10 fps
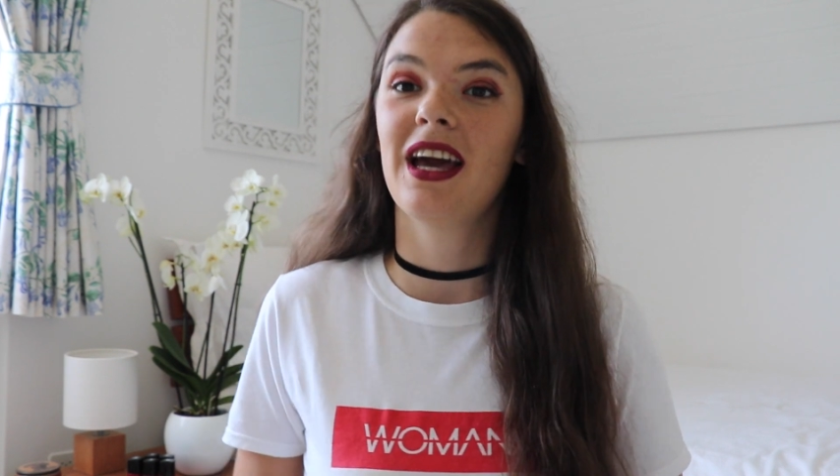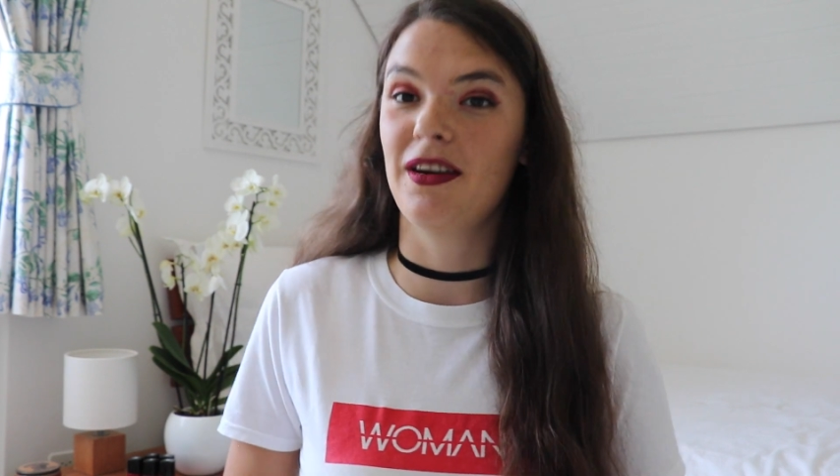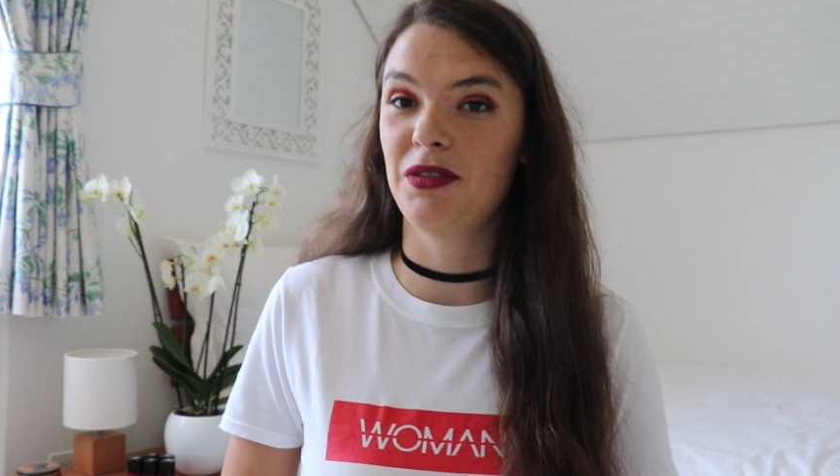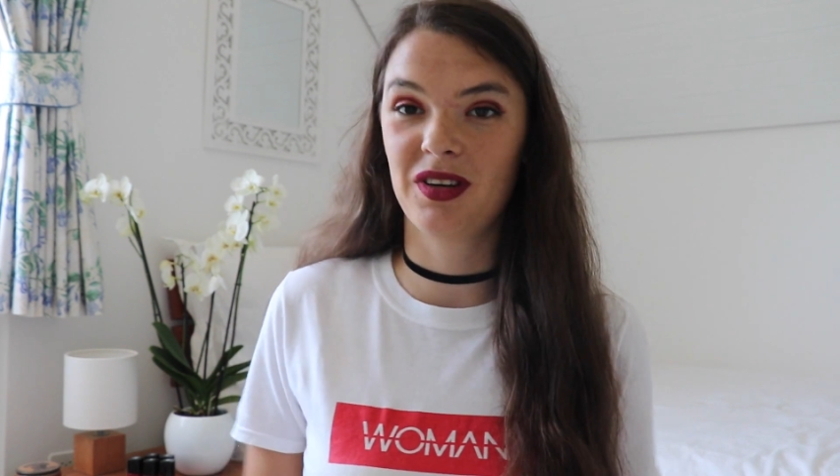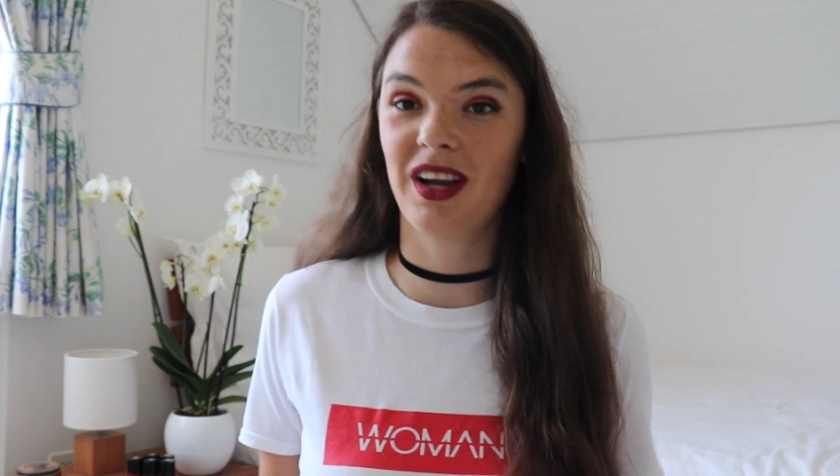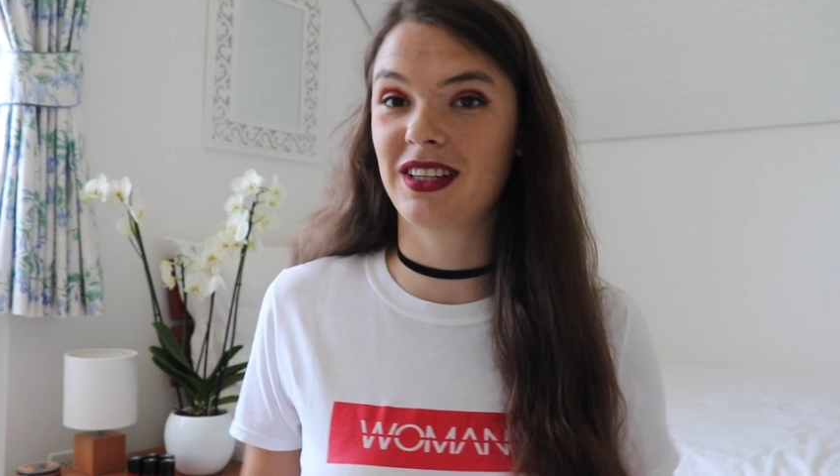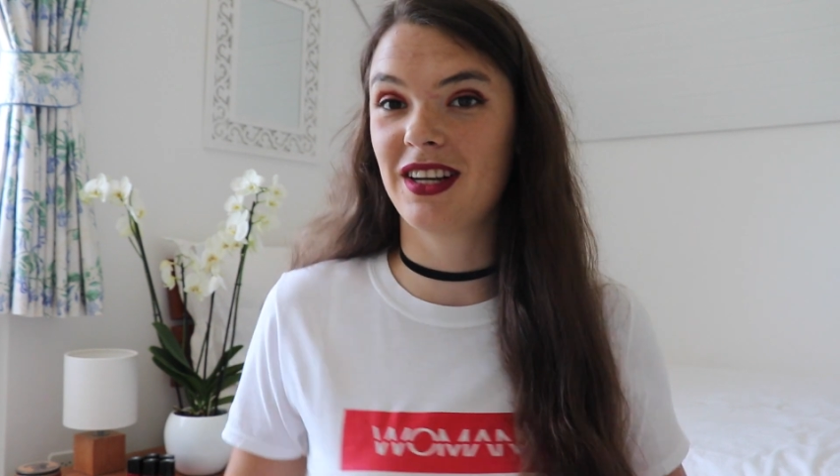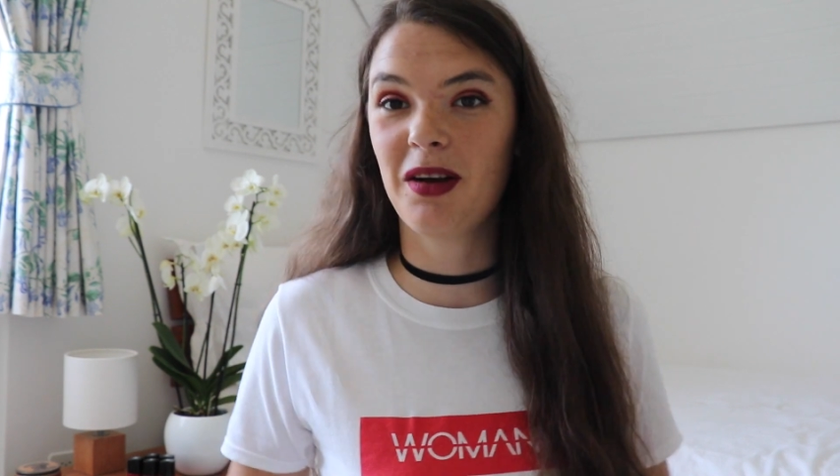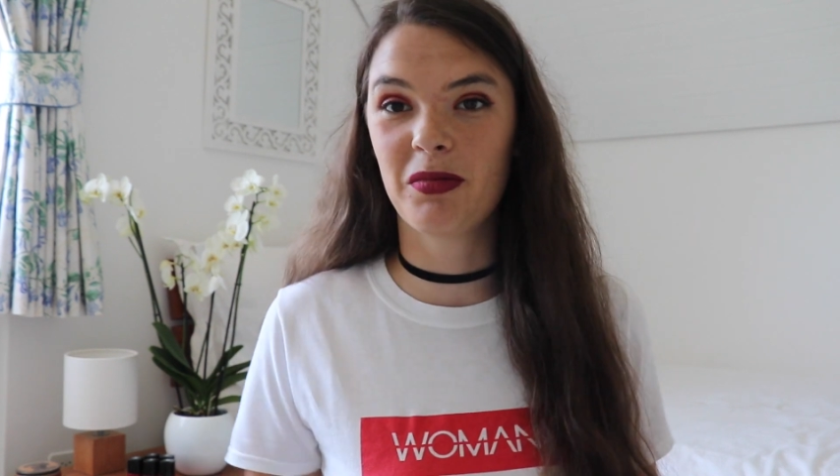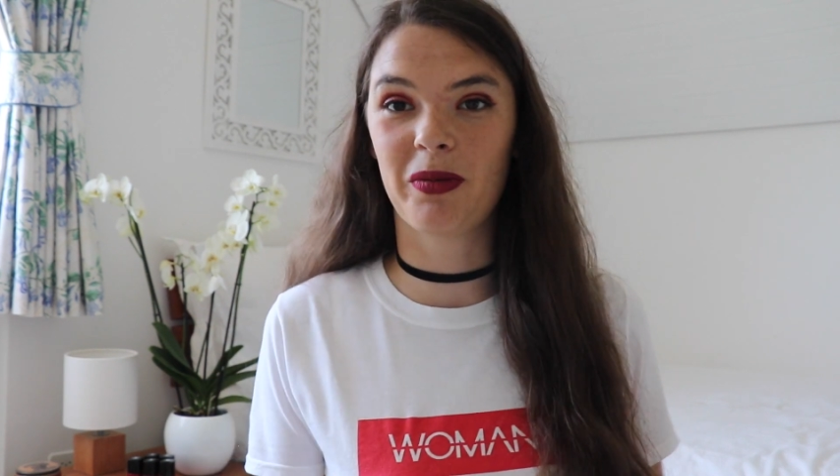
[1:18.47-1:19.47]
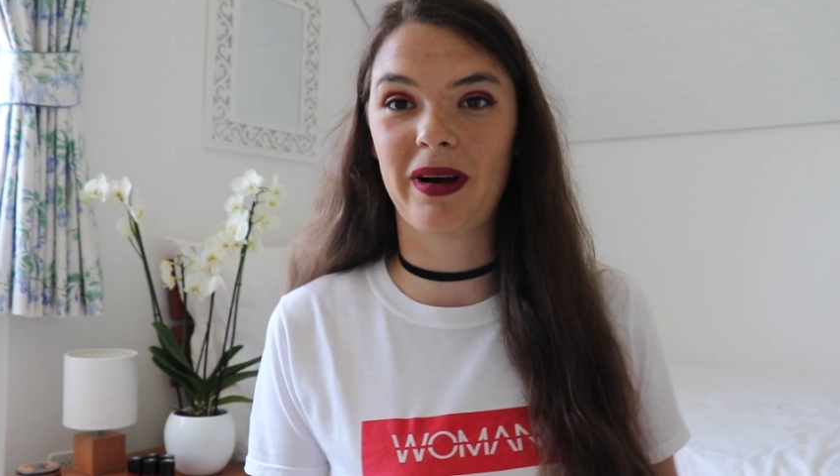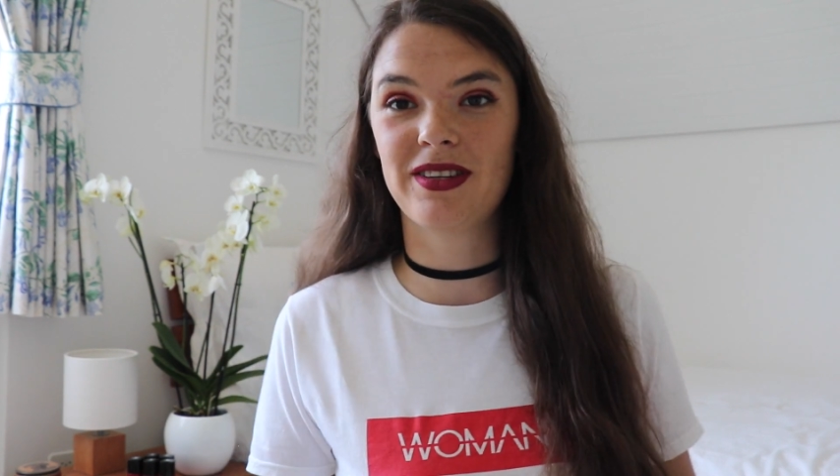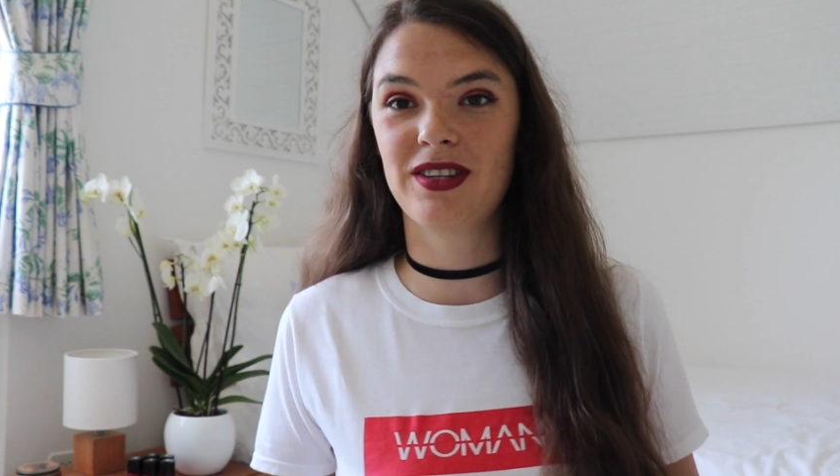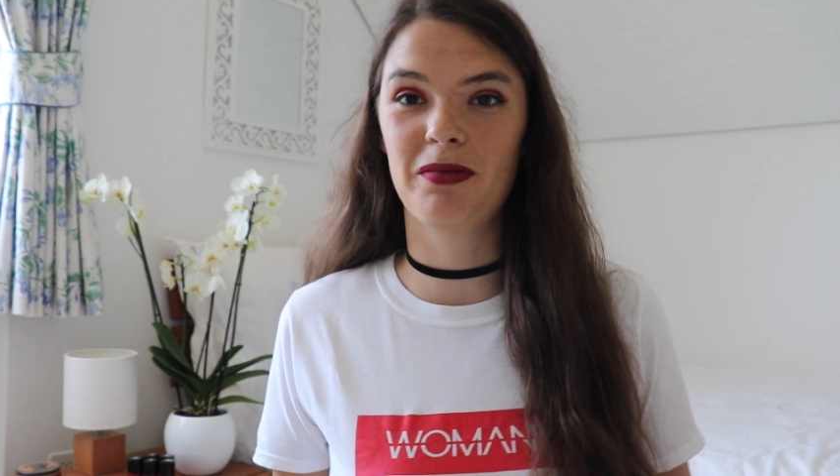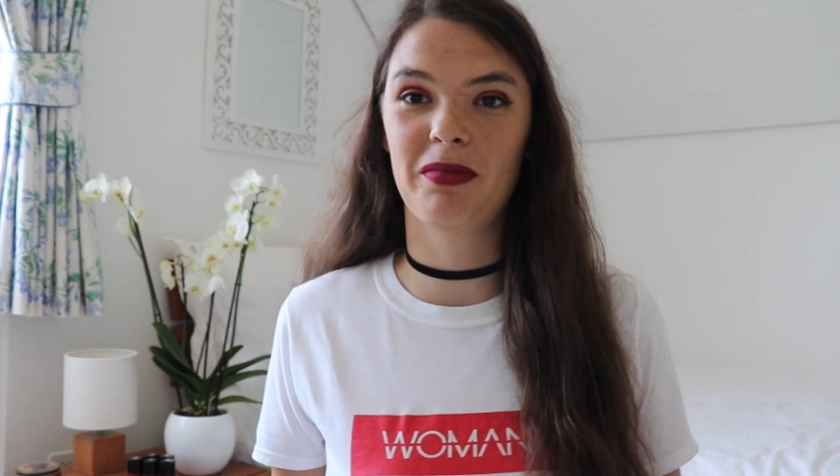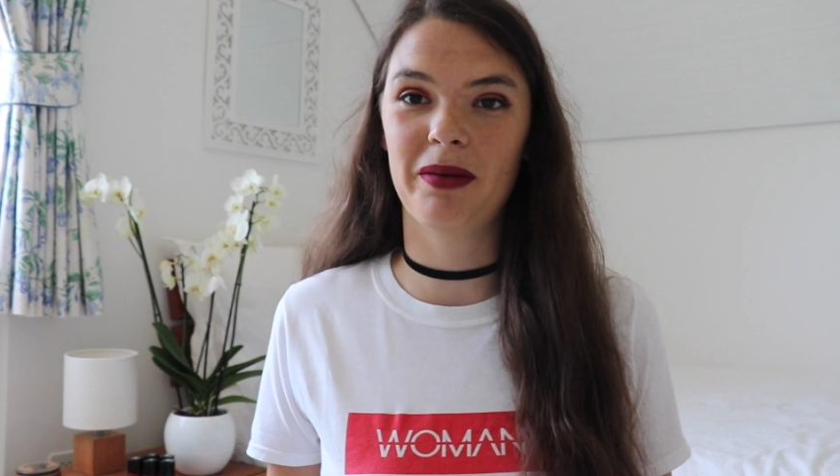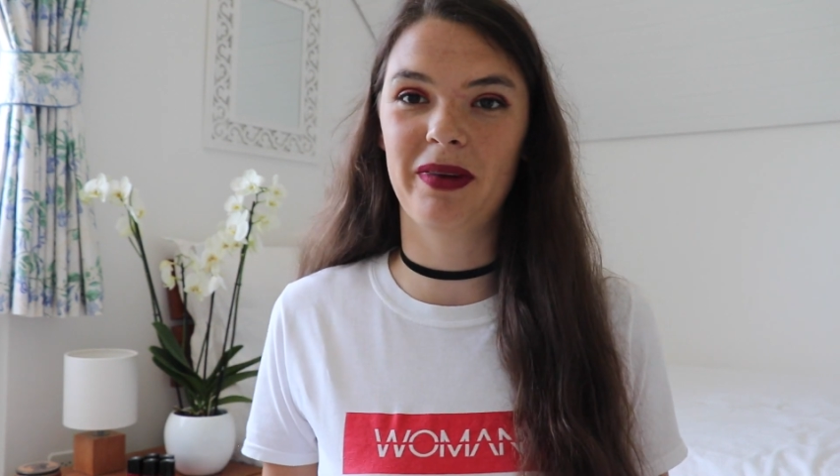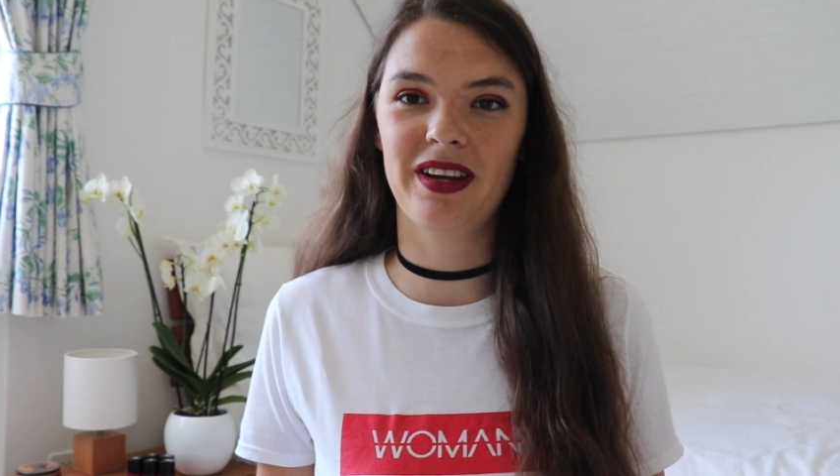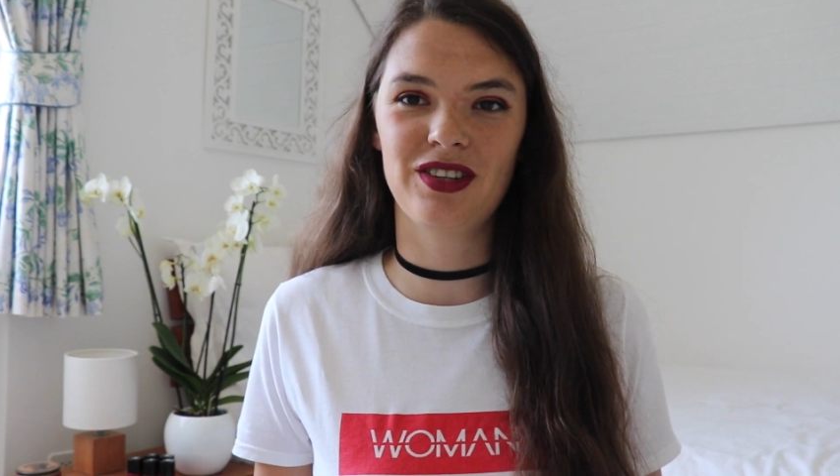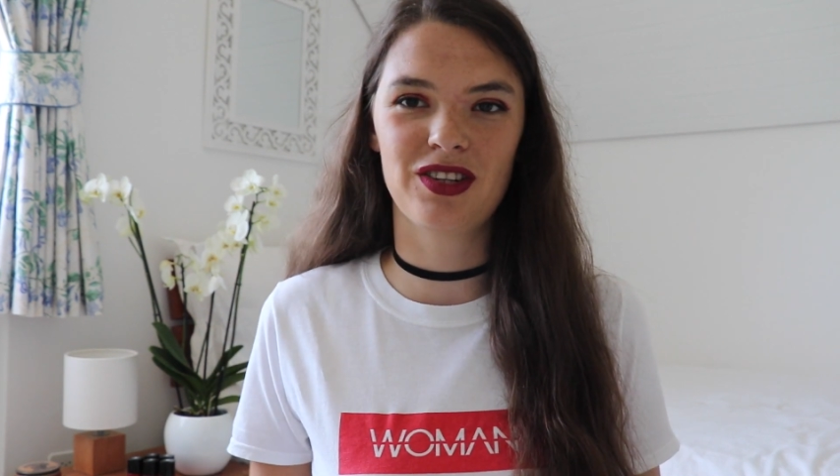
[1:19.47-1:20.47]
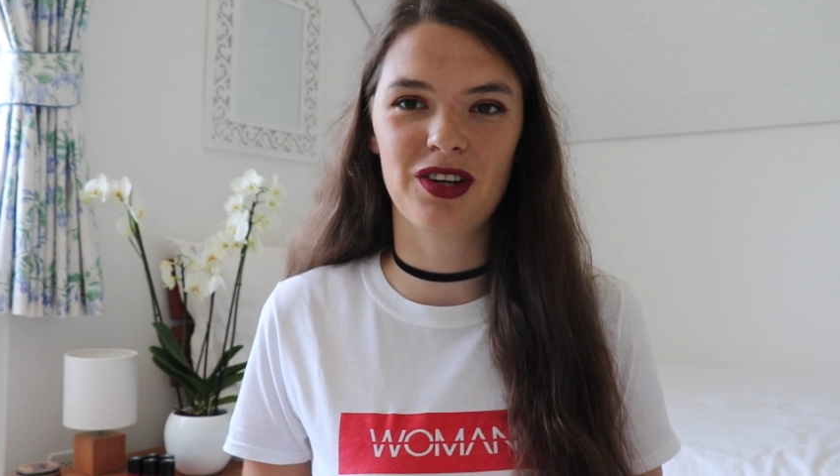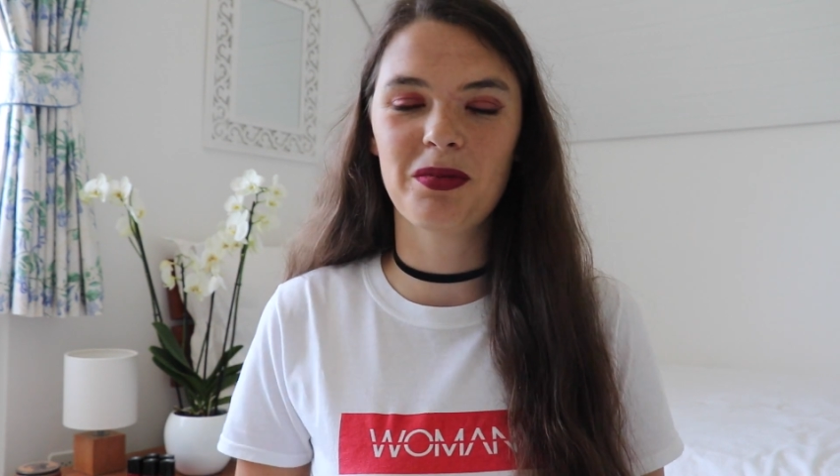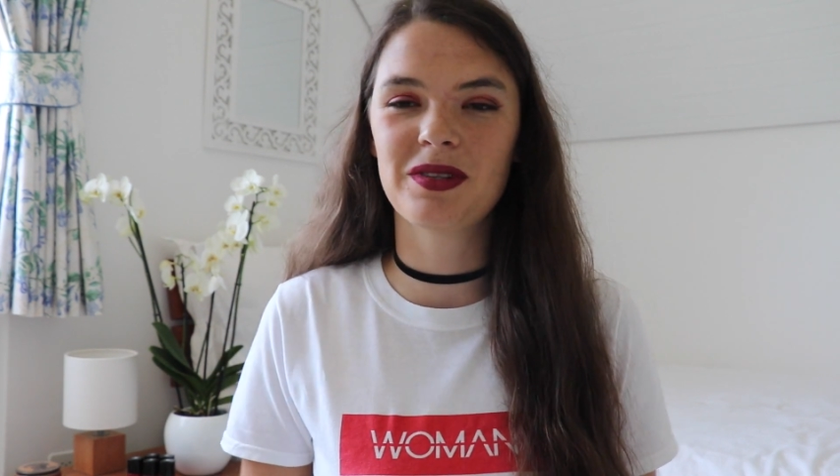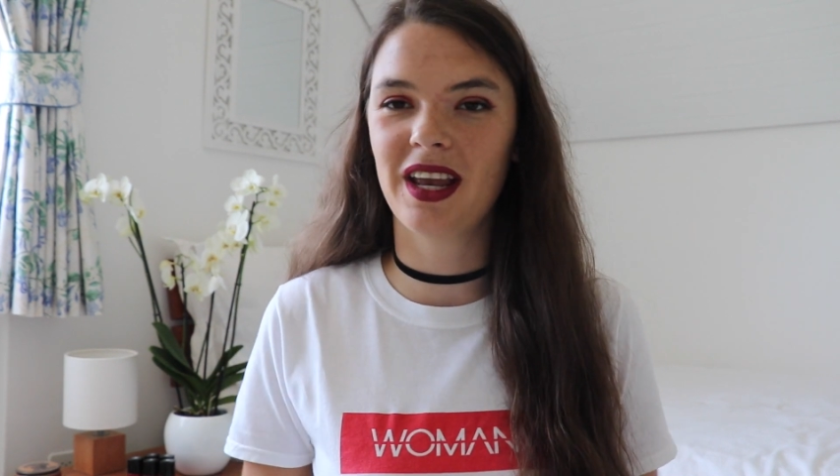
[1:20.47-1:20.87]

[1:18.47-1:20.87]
If you'd like to know more about student brand manager jobs,